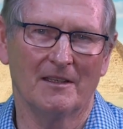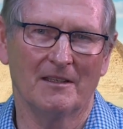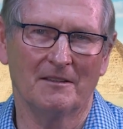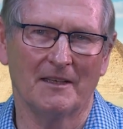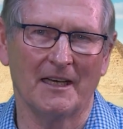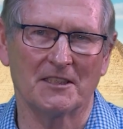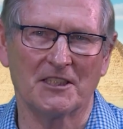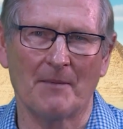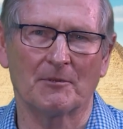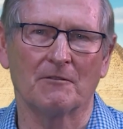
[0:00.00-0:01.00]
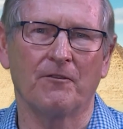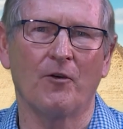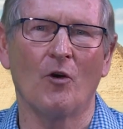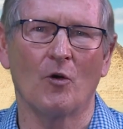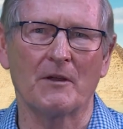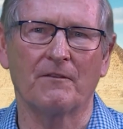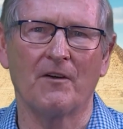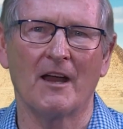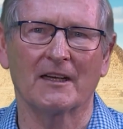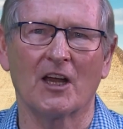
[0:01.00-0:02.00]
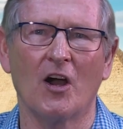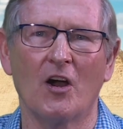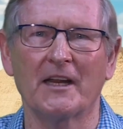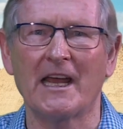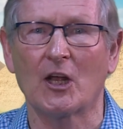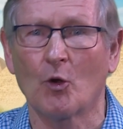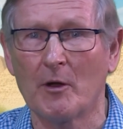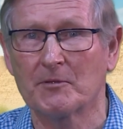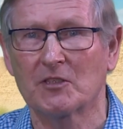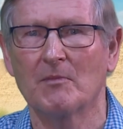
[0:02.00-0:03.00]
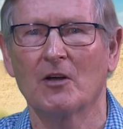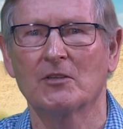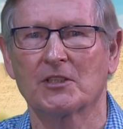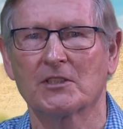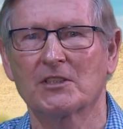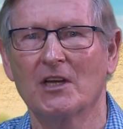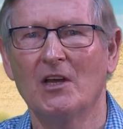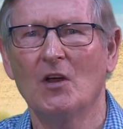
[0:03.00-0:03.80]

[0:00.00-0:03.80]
Then in chapter 4, we find God equips Moses